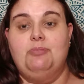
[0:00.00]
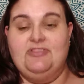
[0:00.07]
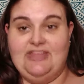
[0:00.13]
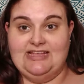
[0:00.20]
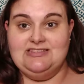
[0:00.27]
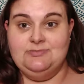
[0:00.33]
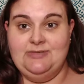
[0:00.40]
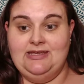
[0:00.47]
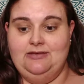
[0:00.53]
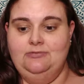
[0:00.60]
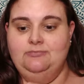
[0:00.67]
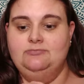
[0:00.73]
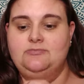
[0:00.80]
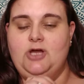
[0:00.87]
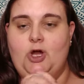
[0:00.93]
But that's
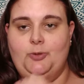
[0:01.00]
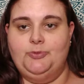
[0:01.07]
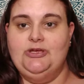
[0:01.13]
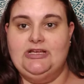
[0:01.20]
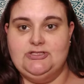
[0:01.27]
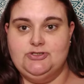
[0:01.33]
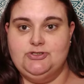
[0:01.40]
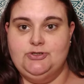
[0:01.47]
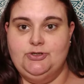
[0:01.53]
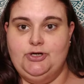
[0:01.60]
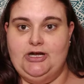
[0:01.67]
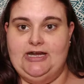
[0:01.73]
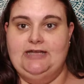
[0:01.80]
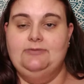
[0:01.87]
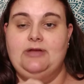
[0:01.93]
me. Hope you guys are
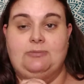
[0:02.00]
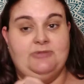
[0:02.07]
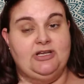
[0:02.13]
doing great.